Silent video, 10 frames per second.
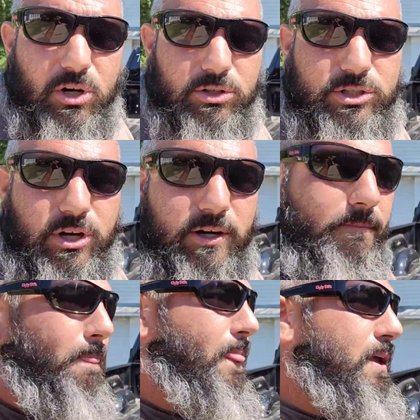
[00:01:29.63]
cold start.
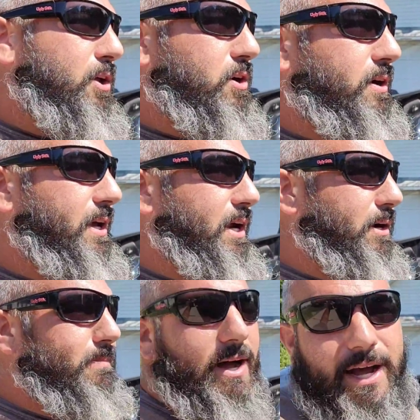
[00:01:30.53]
You're gonna
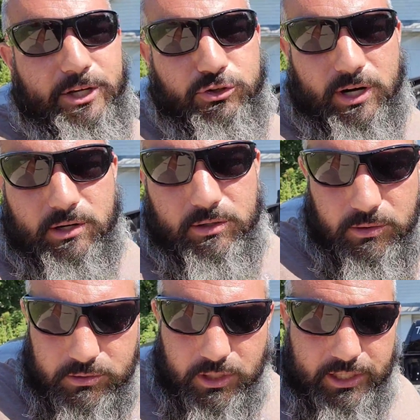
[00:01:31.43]
hear my truck
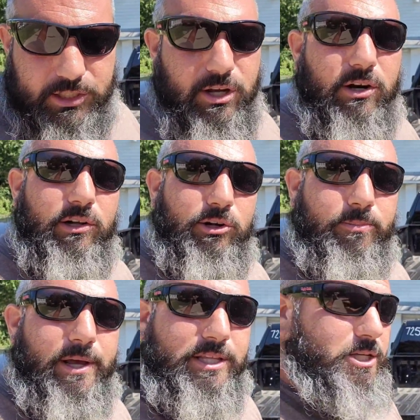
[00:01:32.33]
like stutter a little bit.